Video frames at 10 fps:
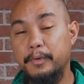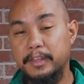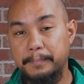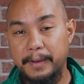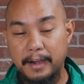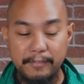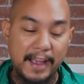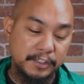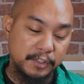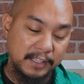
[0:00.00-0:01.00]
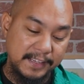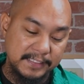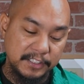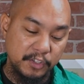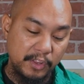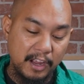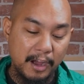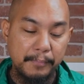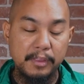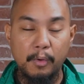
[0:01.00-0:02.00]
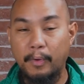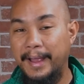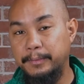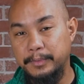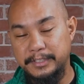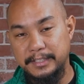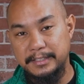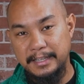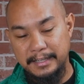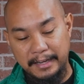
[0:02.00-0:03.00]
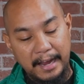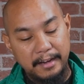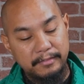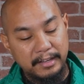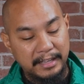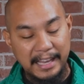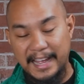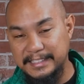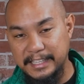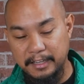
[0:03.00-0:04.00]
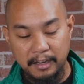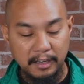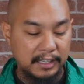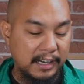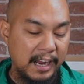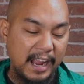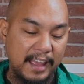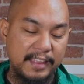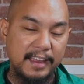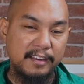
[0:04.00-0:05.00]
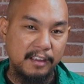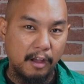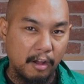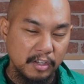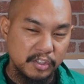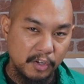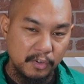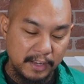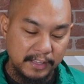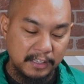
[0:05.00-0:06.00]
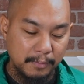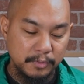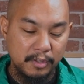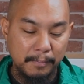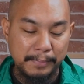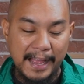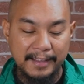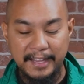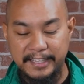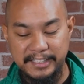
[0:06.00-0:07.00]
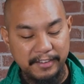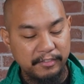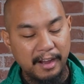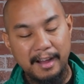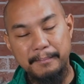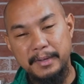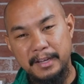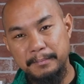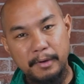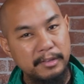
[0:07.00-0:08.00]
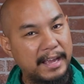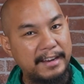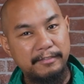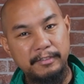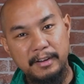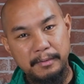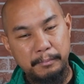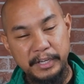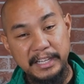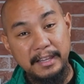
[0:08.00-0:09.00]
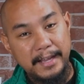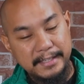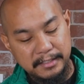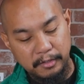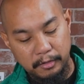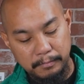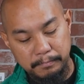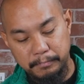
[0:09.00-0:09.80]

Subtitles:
with a pair of extra laces. So they come with the white, which is kind of the classic color. And then also it comes with a black lace. They've come both kind of pre-laced or